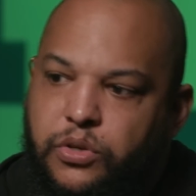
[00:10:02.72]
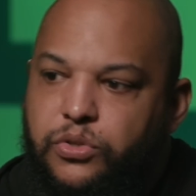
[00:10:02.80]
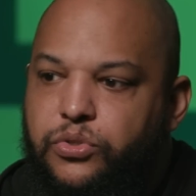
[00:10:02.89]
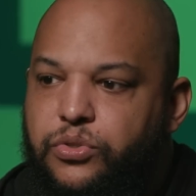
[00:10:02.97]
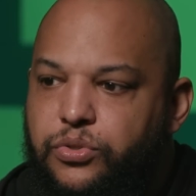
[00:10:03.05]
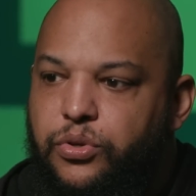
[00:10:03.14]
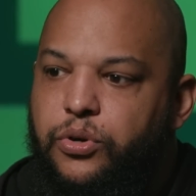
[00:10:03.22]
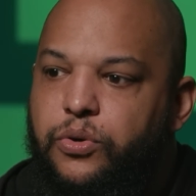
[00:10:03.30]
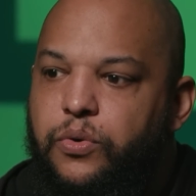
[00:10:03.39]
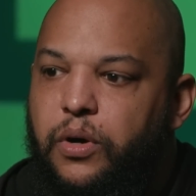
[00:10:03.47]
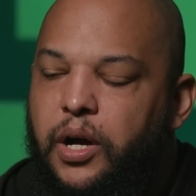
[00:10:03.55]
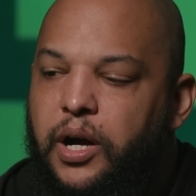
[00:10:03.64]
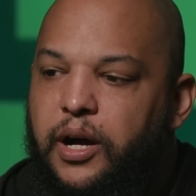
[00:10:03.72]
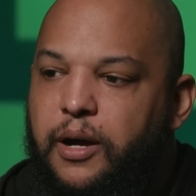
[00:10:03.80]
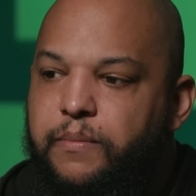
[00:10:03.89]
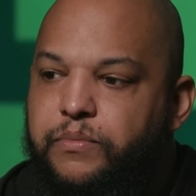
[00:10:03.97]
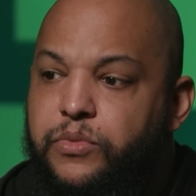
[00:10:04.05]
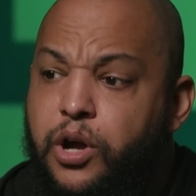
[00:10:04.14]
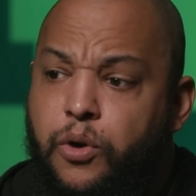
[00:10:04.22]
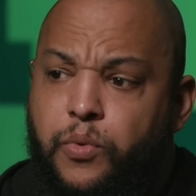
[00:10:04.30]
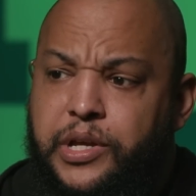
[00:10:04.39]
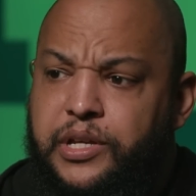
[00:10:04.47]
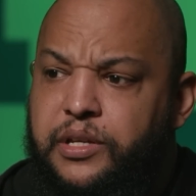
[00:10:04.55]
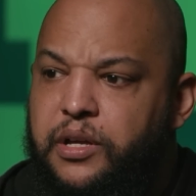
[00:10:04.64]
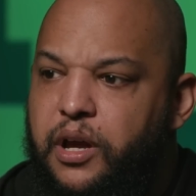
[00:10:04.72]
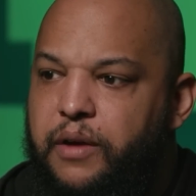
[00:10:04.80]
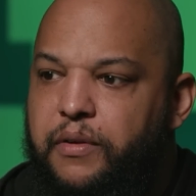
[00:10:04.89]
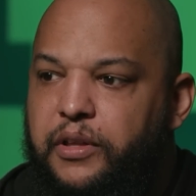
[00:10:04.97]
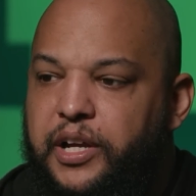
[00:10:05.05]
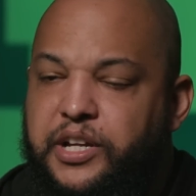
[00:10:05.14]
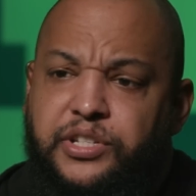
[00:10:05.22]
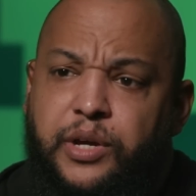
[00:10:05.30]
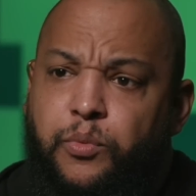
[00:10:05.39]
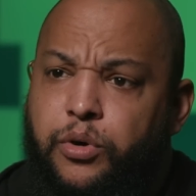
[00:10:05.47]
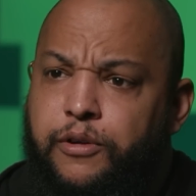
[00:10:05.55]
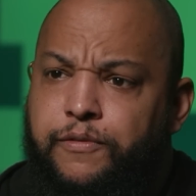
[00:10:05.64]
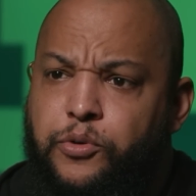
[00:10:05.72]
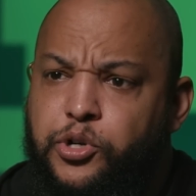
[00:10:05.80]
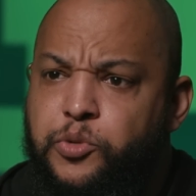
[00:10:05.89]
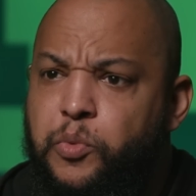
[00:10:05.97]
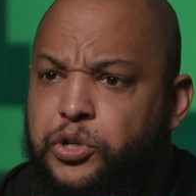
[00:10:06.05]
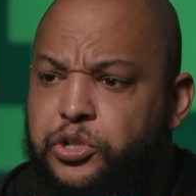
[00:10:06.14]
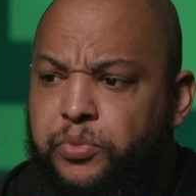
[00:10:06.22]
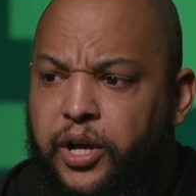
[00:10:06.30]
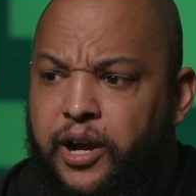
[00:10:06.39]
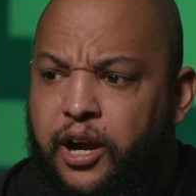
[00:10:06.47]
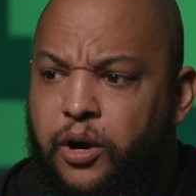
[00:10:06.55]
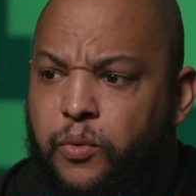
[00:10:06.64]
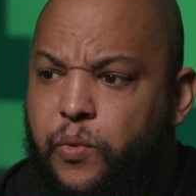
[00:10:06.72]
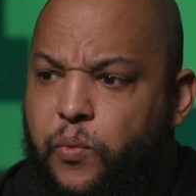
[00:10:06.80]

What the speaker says: So, no, we, like I said, we're a force multiplier.